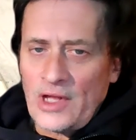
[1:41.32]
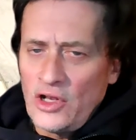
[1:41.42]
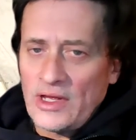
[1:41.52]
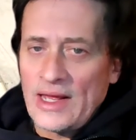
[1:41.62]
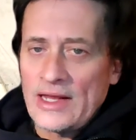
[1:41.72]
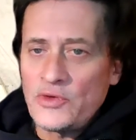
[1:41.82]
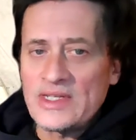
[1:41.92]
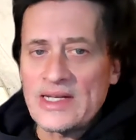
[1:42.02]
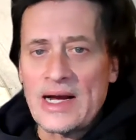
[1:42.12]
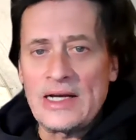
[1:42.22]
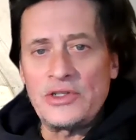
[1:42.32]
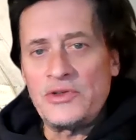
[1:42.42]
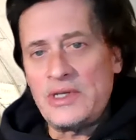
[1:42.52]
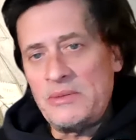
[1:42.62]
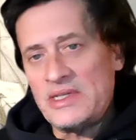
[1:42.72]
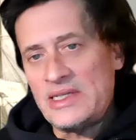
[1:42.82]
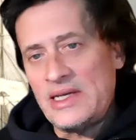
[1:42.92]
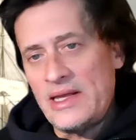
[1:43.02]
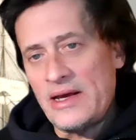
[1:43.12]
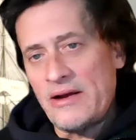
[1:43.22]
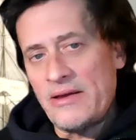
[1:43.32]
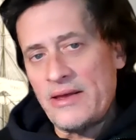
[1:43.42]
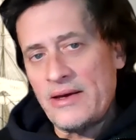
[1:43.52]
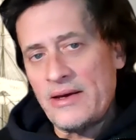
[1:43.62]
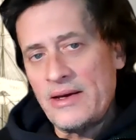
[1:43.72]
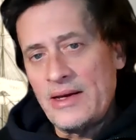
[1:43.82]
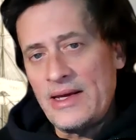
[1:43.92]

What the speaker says: Looking into his eyes, you seem to see there the